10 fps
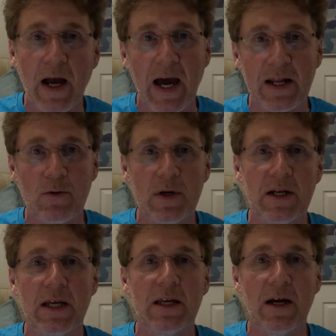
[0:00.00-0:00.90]

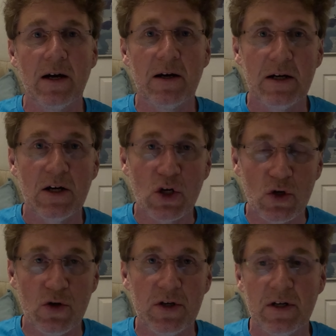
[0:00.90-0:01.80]
adequately
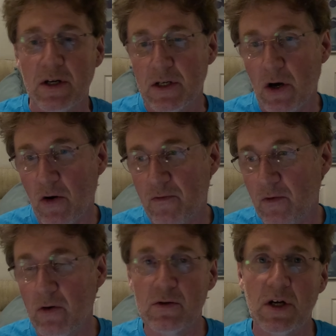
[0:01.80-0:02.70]
good
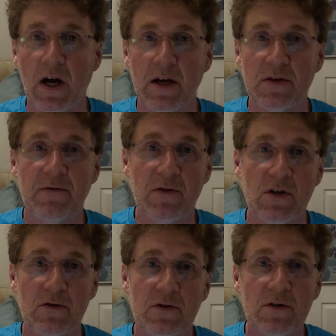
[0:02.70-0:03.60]
off-road tires for
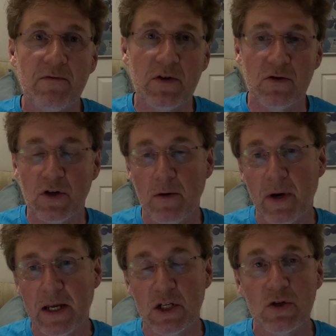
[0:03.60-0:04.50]
your dirt
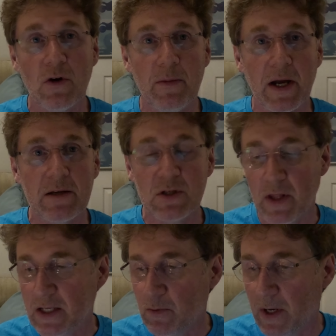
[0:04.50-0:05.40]
bike, enduro bike? So
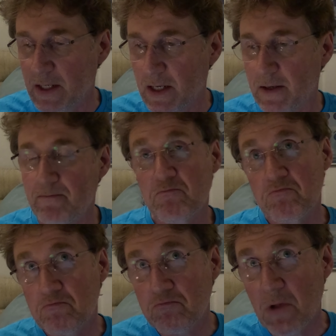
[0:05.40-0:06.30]
that's what I did.
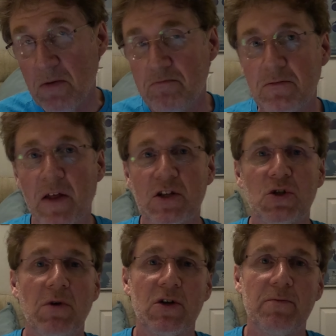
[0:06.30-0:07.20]
Yep, another
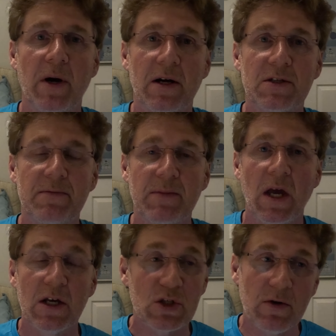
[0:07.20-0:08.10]
$200.
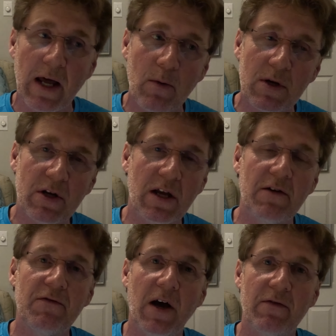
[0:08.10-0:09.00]
So now we're looking
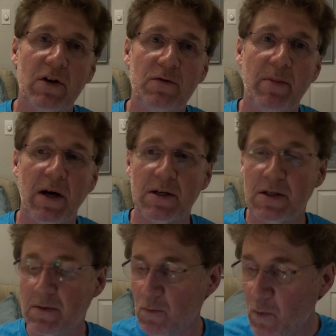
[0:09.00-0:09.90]
at
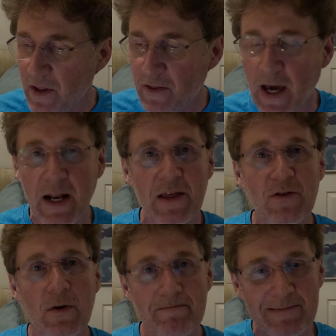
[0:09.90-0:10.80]
$500. And with that, I
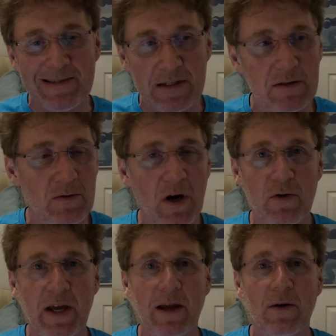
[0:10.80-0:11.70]
thought,
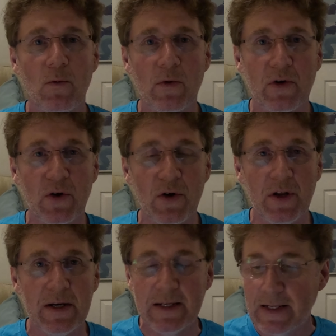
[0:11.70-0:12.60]
okay, we're good.